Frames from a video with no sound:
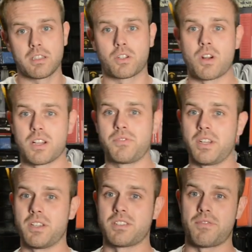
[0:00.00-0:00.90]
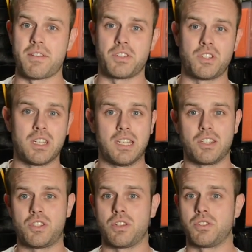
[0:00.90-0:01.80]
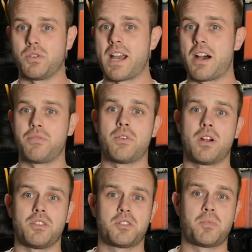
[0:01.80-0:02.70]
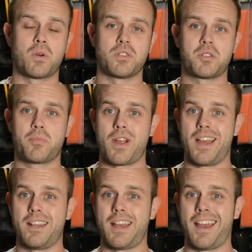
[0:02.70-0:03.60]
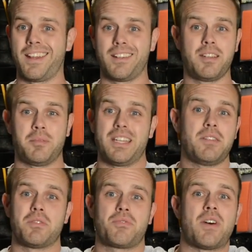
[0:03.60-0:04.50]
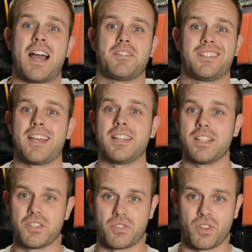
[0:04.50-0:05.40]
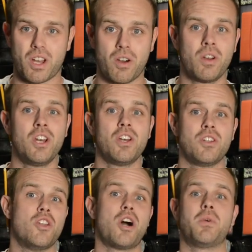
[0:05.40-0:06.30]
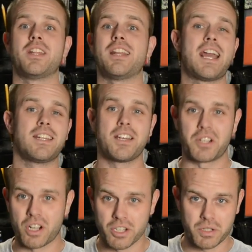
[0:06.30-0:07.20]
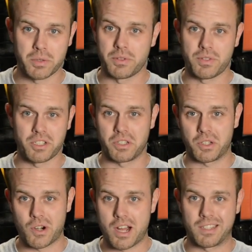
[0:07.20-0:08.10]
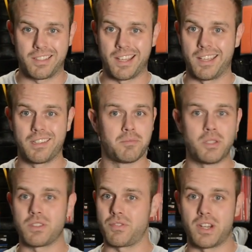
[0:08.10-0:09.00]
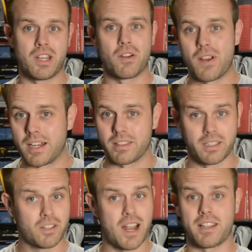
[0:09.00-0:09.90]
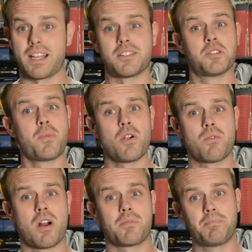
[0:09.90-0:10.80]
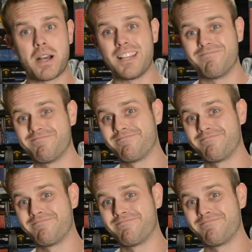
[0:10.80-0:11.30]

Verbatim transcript: lacrosse videos I've ever seen. It shows you how far the sport spread, and even five to ten years ago, no one in any other country would feature lacrosse in a music video or anything. Granted, they got the sport wrong, but